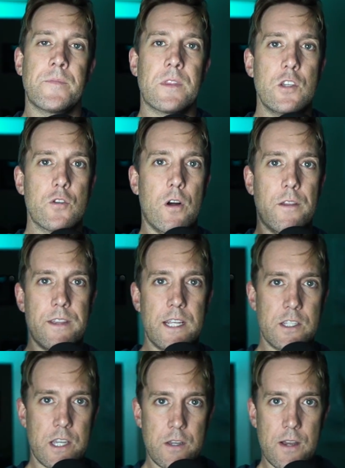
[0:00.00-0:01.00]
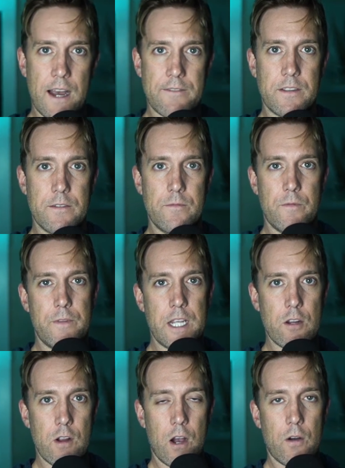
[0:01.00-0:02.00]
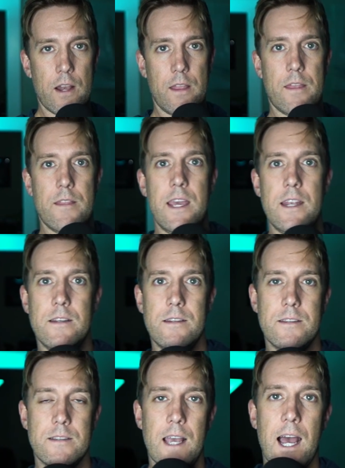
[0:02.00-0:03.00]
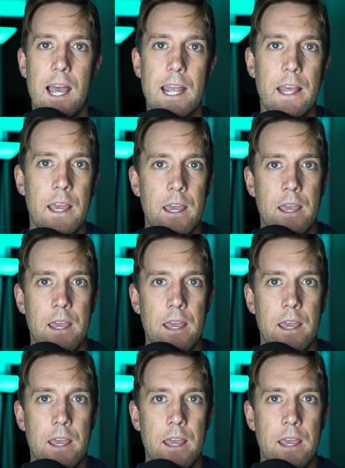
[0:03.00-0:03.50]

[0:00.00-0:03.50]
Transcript: These are all things that you have to figure out and decide,